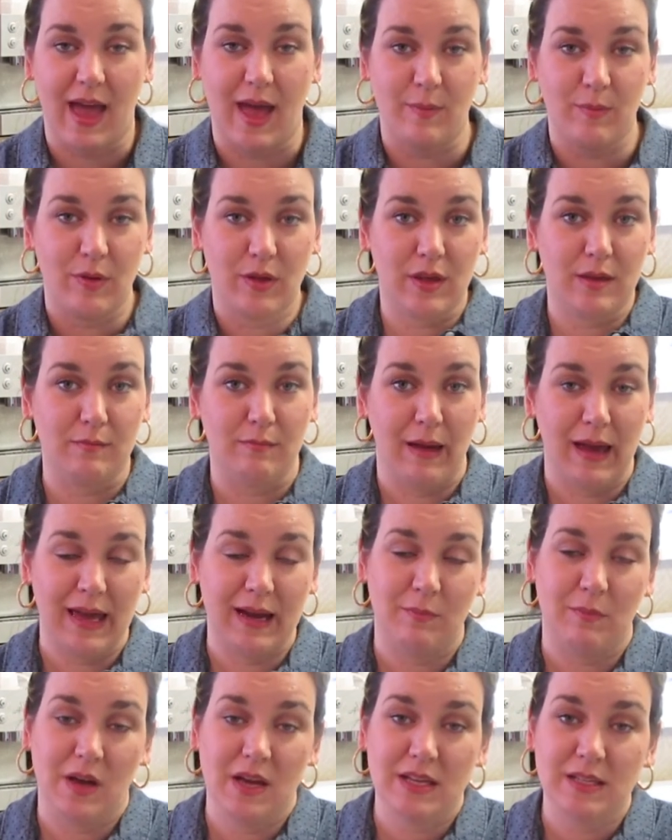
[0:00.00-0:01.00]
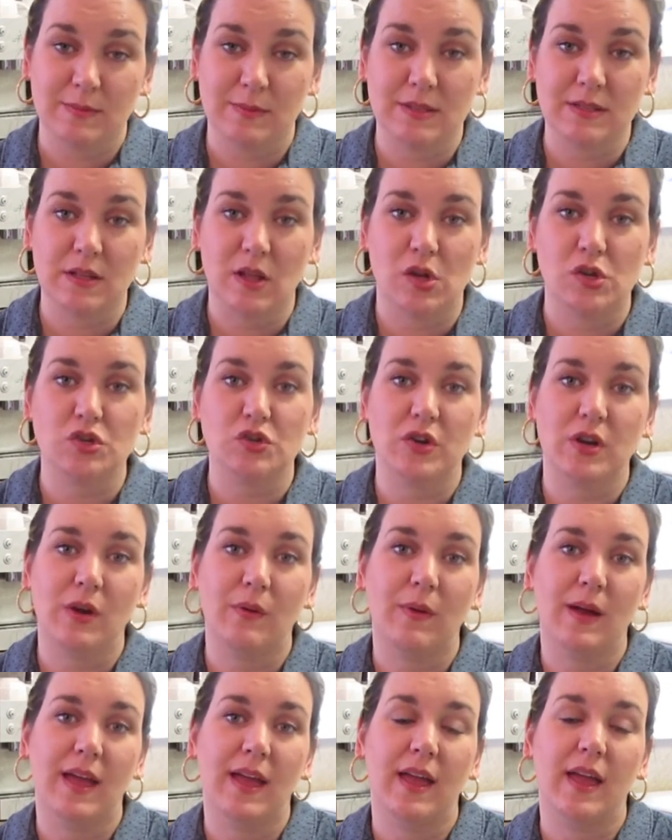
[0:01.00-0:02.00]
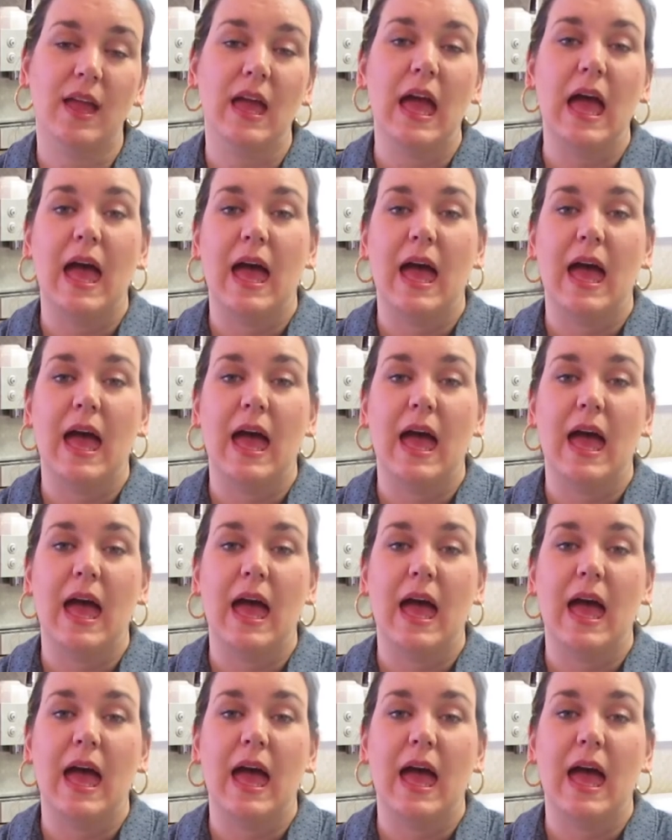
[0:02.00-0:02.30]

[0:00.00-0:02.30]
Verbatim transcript: I put mine and my husband's laundry away.